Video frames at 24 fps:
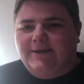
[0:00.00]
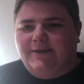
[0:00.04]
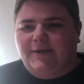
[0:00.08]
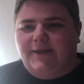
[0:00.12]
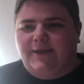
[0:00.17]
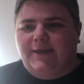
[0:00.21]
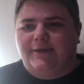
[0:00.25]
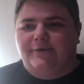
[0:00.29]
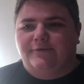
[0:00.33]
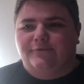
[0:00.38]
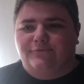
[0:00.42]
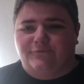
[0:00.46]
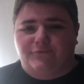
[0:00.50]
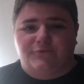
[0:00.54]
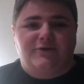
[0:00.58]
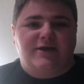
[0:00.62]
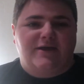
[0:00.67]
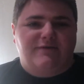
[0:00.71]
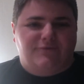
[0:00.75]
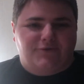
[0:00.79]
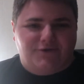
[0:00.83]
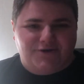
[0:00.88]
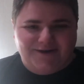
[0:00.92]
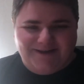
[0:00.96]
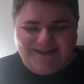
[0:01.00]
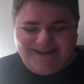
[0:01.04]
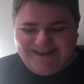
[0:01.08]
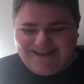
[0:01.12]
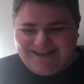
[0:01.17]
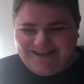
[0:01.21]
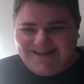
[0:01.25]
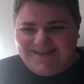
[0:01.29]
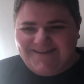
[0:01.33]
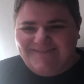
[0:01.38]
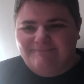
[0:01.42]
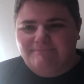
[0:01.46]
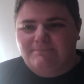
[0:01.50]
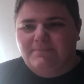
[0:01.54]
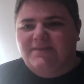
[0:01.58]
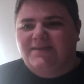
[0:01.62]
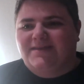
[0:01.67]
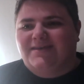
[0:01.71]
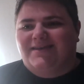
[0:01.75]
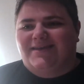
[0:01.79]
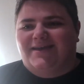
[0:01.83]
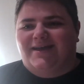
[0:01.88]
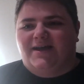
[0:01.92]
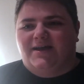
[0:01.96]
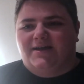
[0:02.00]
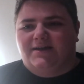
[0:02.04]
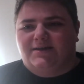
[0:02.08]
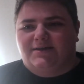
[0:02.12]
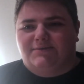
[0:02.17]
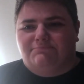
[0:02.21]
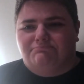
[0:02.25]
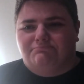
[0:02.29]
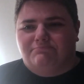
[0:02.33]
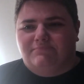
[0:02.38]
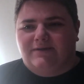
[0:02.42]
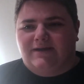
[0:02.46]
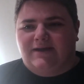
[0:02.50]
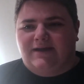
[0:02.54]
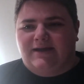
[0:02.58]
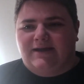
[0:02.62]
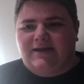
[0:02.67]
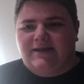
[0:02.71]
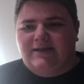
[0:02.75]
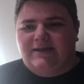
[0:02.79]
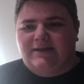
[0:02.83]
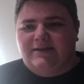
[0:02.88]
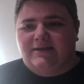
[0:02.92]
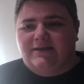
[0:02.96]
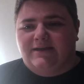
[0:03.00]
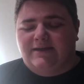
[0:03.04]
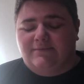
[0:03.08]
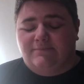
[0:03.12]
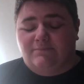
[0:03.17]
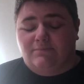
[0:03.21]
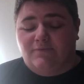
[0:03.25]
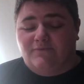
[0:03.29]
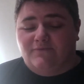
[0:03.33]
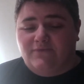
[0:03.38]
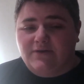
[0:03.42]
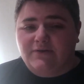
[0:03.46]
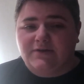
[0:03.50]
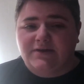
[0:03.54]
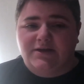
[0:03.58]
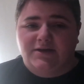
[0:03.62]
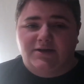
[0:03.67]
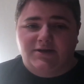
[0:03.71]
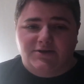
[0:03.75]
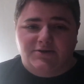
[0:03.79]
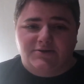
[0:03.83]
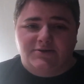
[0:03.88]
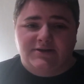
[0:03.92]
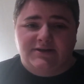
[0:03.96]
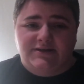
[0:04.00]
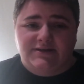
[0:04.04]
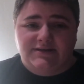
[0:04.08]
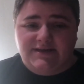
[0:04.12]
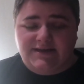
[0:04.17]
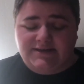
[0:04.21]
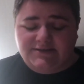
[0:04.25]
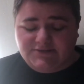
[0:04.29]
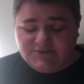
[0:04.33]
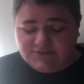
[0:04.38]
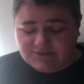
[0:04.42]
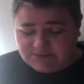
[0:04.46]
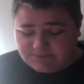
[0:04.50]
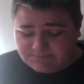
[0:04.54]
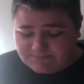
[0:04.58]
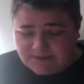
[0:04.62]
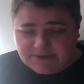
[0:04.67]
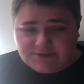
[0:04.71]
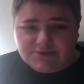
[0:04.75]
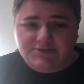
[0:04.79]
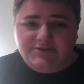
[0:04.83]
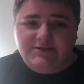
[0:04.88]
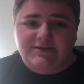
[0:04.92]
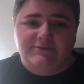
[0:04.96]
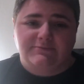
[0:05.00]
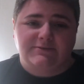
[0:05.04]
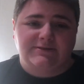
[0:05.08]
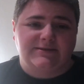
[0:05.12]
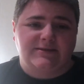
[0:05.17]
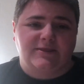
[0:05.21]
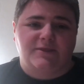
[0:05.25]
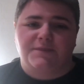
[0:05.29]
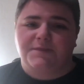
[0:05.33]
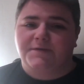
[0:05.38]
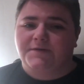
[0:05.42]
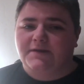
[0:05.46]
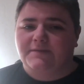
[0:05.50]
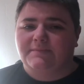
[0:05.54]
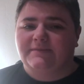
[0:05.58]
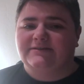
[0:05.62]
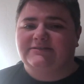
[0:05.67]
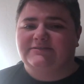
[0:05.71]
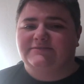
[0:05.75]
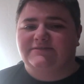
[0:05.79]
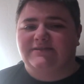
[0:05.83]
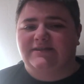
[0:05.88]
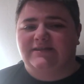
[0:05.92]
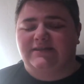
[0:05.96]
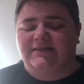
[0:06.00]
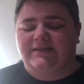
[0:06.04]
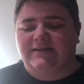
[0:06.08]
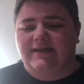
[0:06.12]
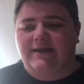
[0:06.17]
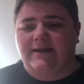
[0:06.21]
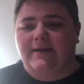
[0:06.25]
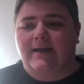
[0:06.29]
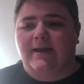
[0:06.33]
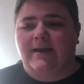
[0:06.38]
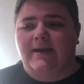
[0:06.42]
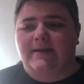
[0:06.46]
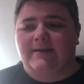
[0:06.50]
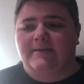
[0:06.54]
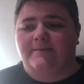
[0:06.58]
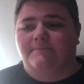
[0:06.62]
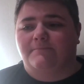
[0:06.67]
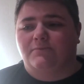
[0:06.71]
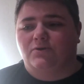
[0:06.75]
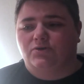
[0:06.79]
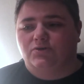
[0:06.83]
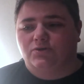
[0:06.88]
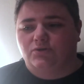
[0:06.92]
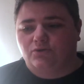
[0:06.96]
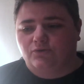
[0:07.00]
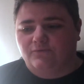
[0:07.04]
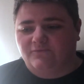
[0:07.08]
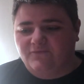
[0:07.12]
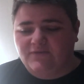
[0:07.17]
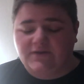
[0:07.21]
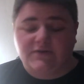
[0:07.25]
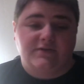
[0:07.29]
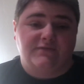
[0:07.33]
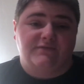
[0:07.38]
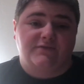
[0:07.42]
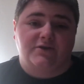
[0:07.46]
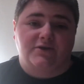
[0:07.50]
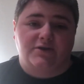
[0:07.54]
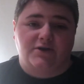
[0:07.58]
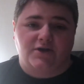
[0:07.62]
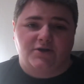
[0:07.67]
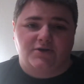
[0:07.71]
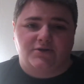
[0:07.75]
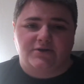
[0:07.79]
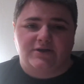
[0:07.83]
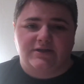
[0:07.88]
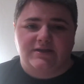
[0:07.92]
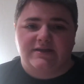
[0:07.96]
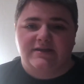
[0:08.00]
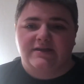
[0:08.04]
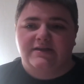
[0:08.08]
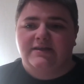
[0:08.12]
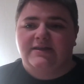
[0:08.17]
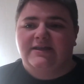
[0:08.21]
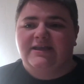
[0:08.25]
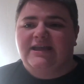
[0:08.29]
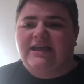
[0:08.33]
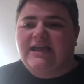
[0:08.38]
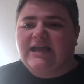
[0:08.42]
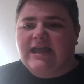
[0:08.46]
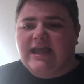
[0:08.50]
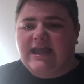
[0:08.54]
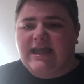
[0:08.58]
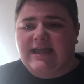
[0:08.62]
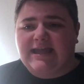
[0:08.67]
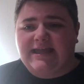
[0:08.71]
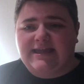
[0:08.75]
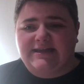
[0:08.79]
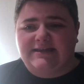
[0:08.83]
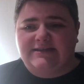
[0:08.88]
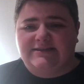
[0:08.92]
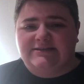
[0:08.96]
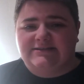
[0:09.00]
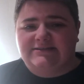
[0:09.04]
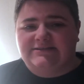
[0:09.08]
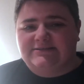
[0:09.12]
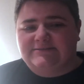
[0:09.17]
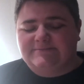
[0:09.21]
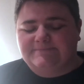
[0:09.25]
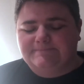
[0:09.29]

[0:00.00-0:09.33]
in forever. I am very hungry, especially within 30 minutes of taking that. I am very, very hungry, and